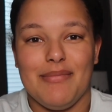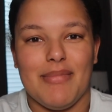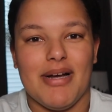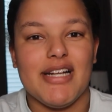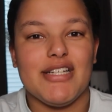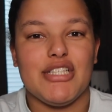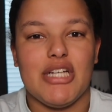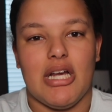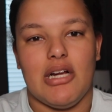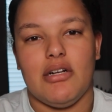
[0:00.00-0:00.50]

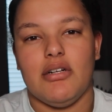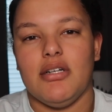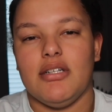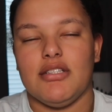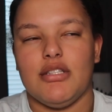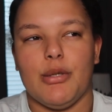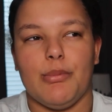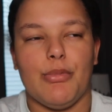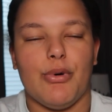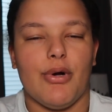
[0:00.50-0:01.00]
my channel
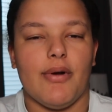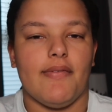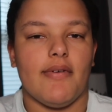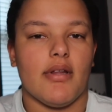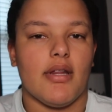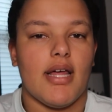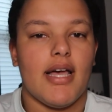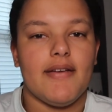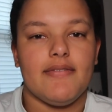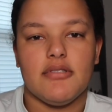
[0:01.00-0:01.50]
into more of a
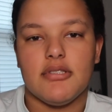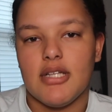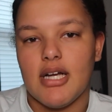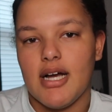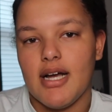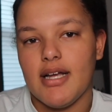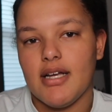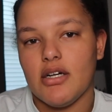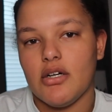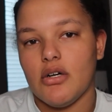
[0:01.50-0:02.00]

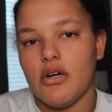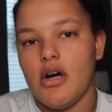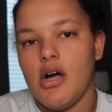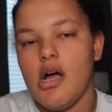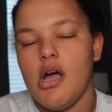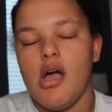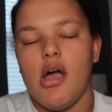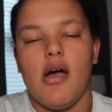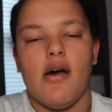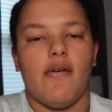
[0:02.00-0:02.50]
lifestyle,
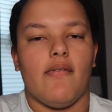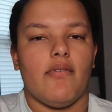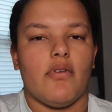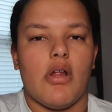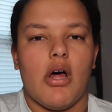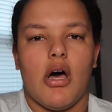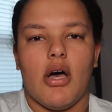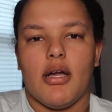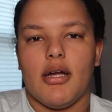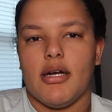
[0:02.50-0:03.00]

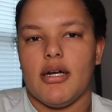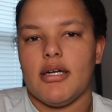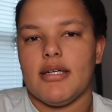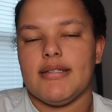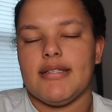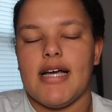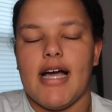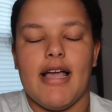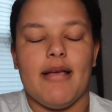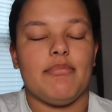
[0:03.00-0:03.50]
vlogger
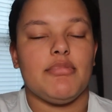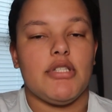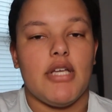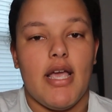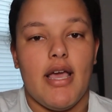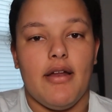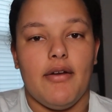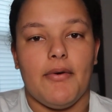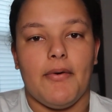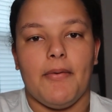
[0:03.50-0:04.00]
type
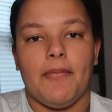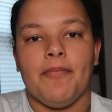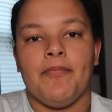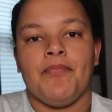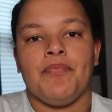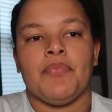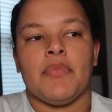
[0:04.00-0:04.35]
channel.